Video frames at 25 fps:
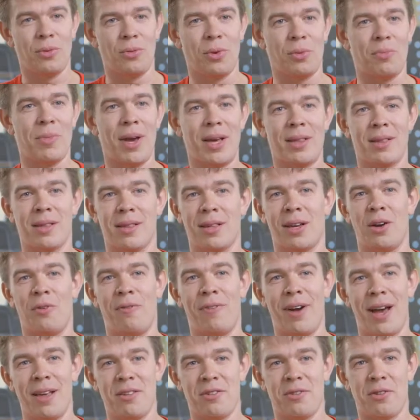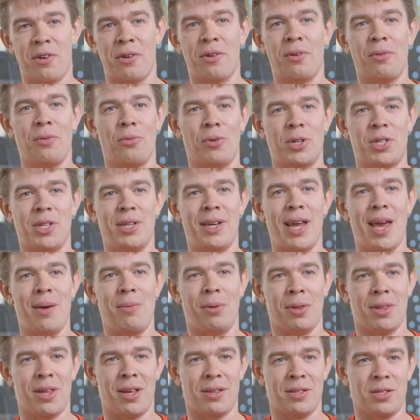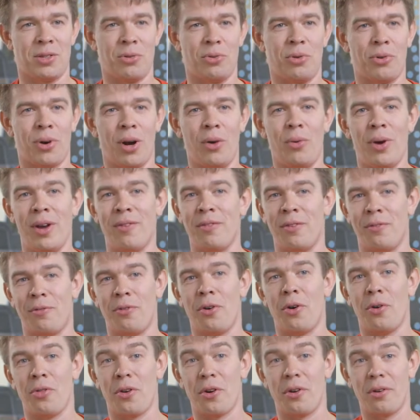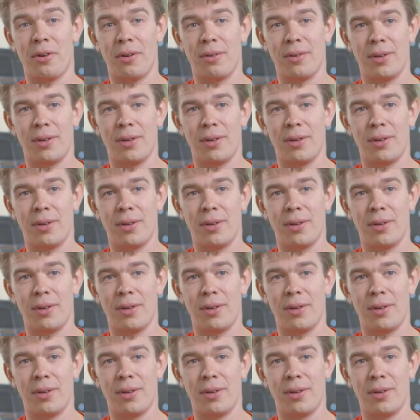What makes us go faster? What enables us to grow even further?